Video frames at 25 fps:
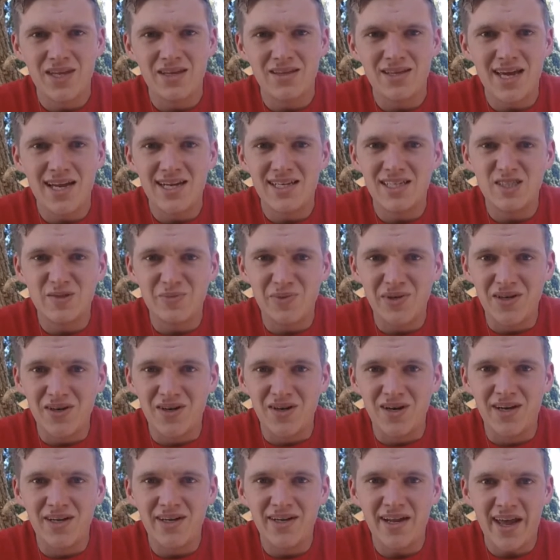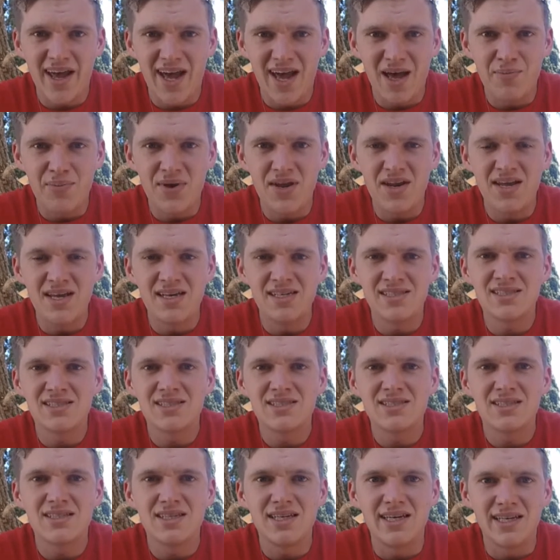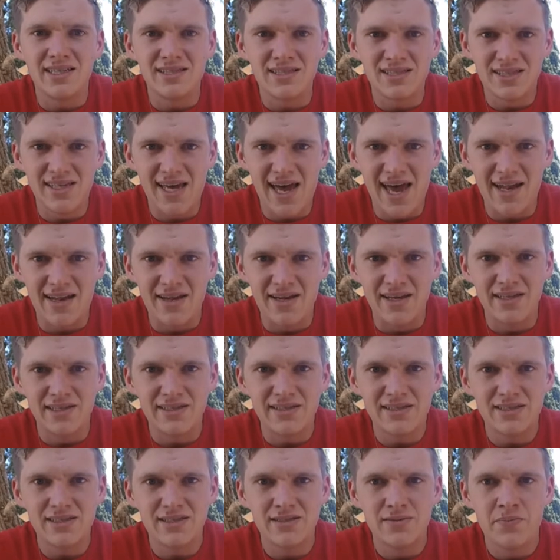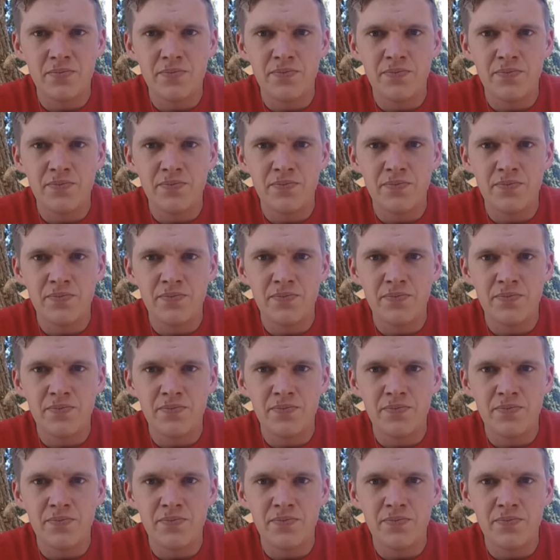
that is beyond happiness and sadness.